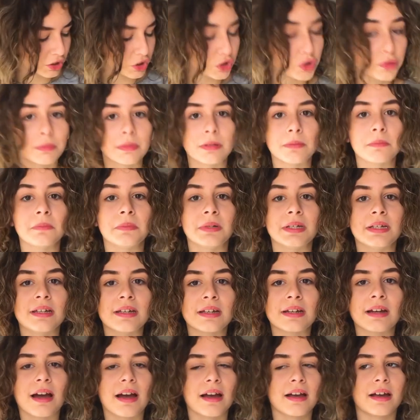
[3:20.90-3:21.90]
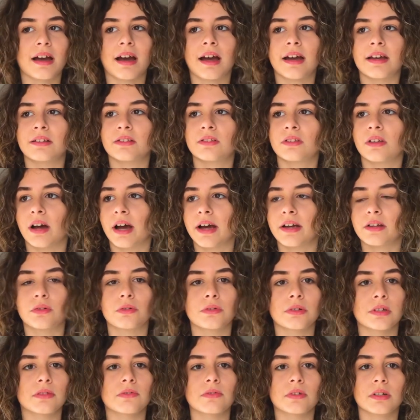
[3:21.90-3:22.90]
human being. I
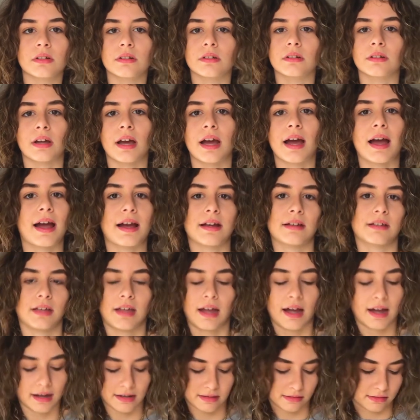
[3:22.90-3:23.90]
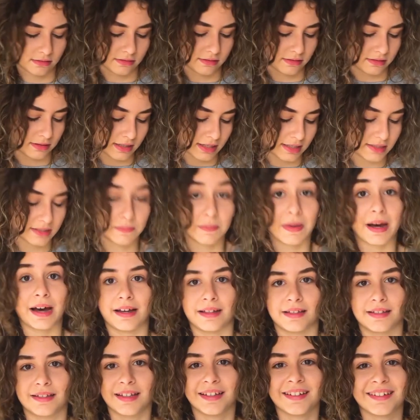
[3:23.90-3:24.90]
don't even, it's
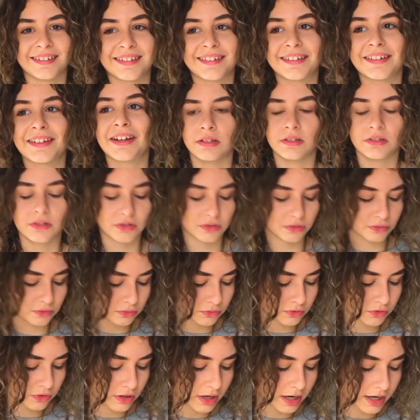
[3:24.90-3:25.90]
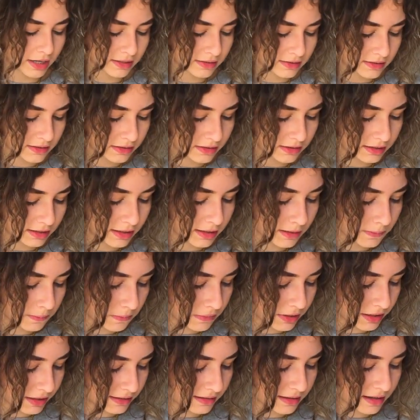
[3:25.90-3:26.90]
bad. I do try to keep
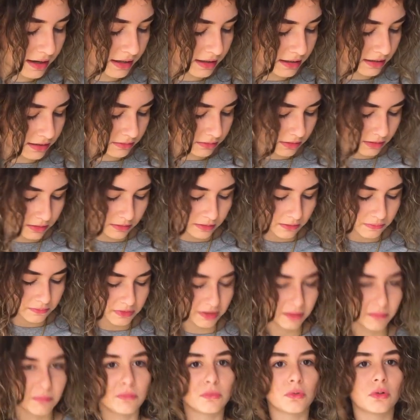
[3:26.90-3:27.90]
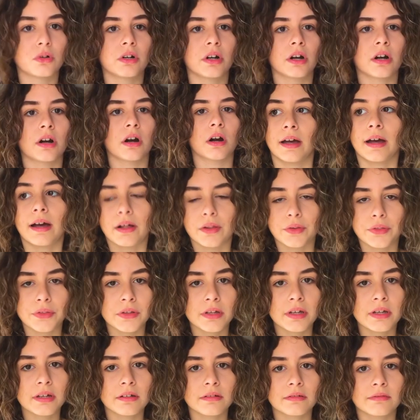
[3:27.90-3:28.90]
my diet a bit more
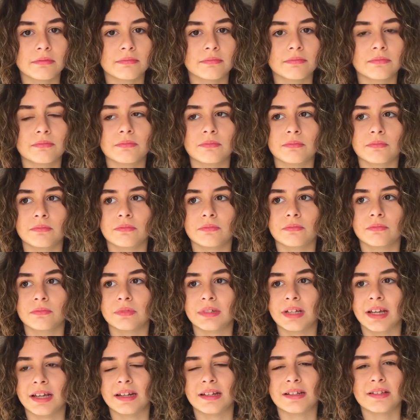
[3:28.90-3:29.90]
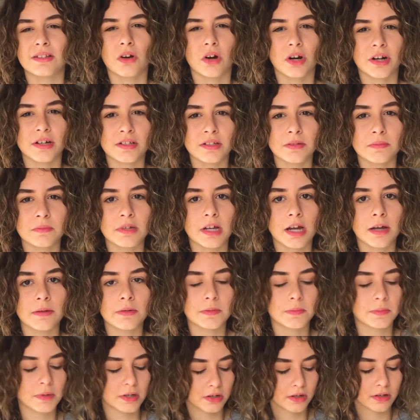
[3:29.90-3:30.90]
healthy, and it's hard
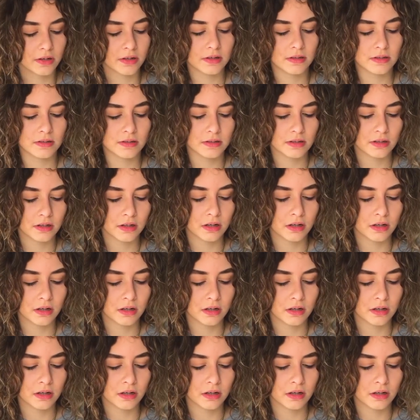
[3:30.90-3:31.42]
sometimes because